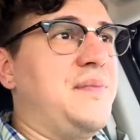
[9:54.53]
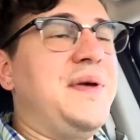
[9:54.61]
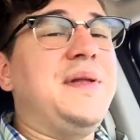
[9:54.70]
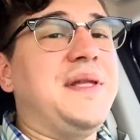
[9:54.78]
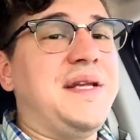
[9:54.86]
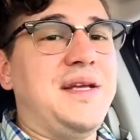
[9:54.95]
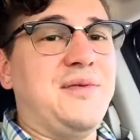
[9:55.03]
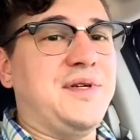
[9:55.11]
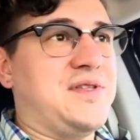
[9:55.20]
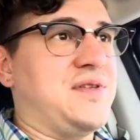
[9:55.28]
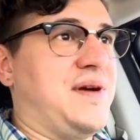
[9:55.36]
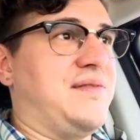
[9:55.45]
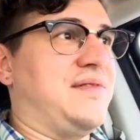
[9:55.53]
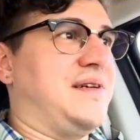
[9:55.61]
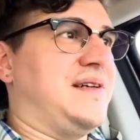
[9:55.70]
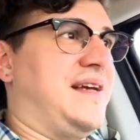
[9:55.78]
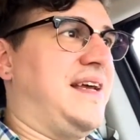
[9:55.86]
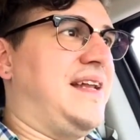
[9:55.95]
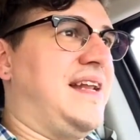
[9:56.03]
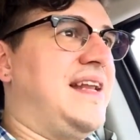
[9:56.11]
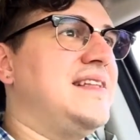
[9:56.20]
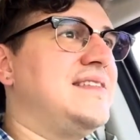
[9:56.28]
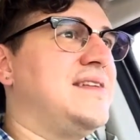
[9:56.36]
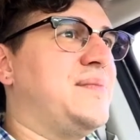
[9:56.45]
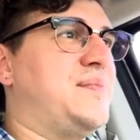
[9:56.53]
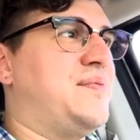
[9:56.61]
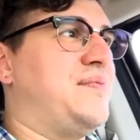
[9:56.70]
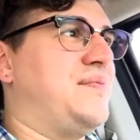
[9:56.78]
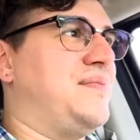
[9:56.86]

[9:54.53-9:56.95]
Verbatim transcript: ability whatsoever. And it ends up,